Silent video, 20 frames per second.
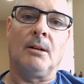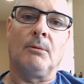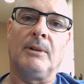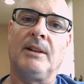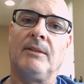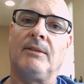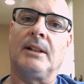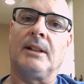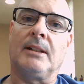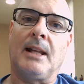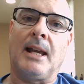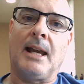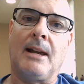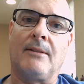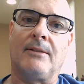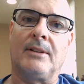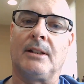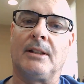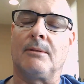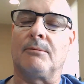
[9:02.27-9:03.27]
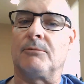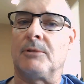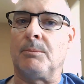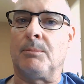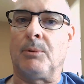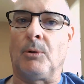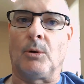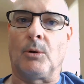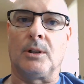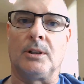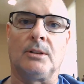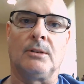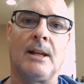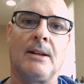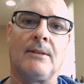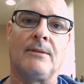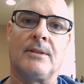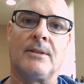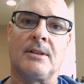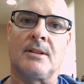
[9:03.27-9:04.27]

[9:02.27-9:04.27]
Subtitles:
We even have in the report, you have